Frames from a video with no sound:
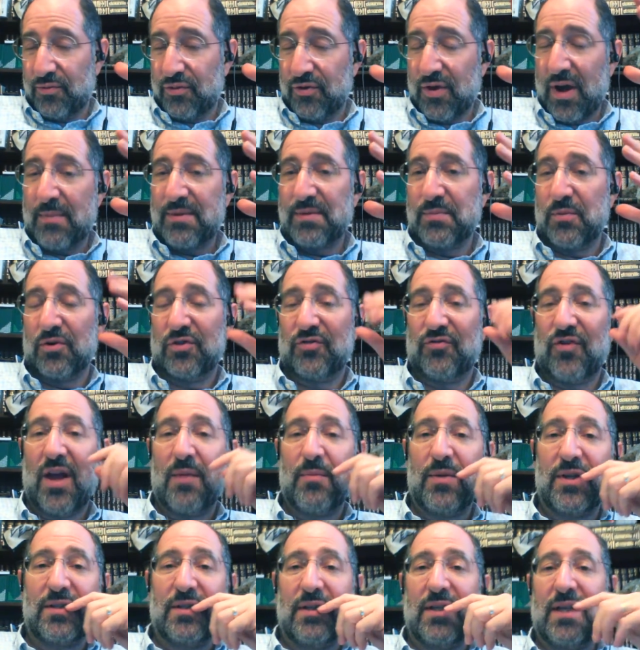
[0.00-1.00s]
perhaps most
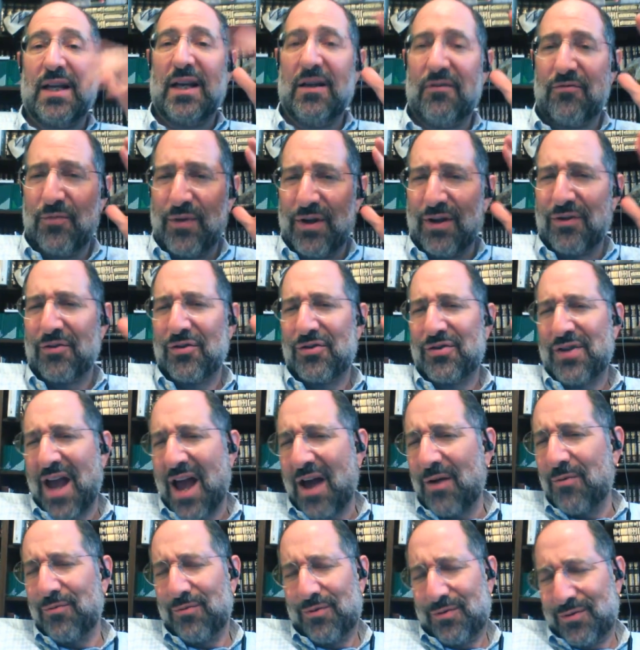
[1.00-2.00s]
famously, if we
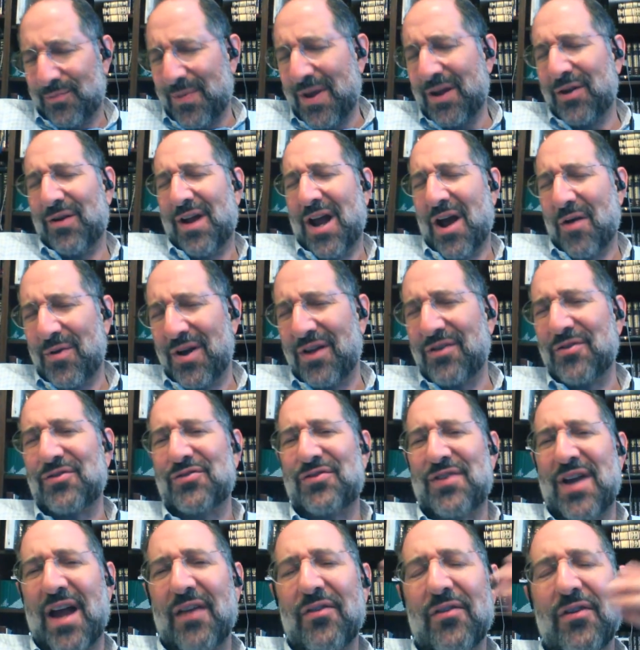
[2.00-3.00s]
understand, depending on how we
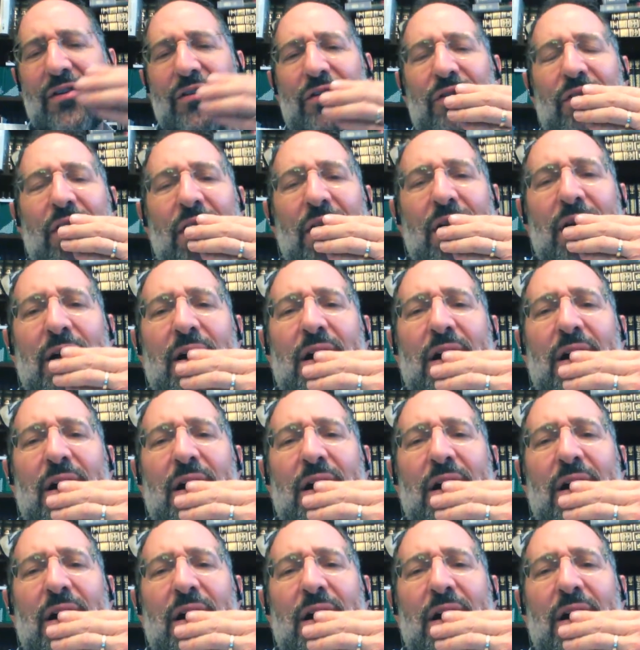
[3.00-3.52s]
understand this,